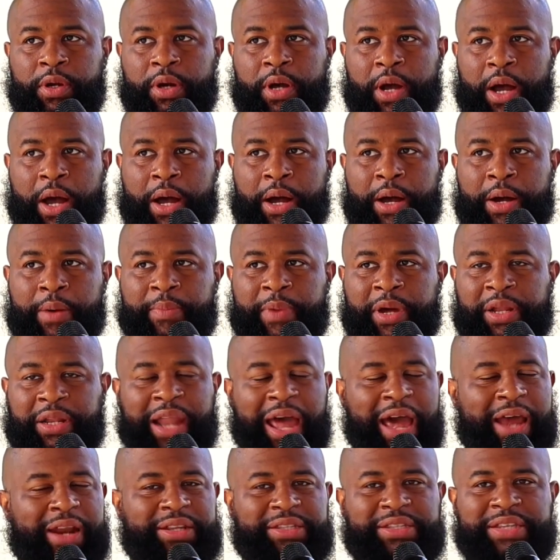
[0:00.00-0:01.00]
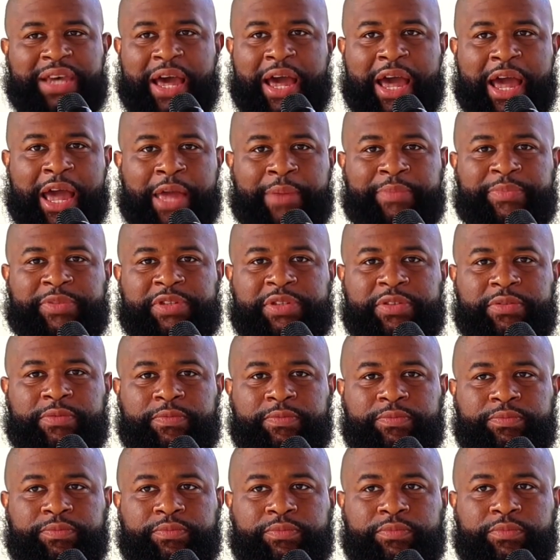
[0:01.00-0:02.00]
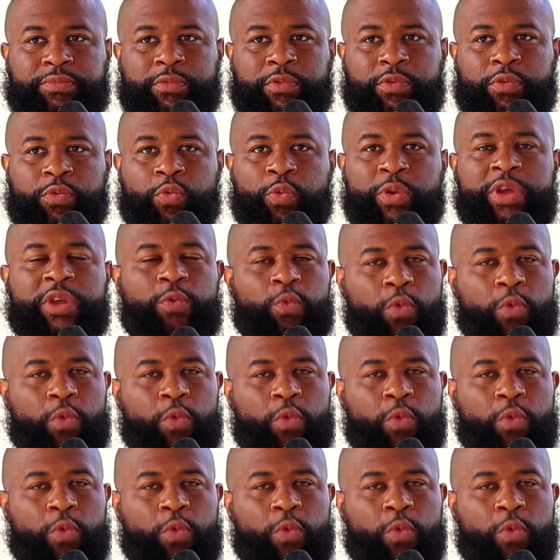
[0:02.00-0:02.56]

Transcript: a lot of times we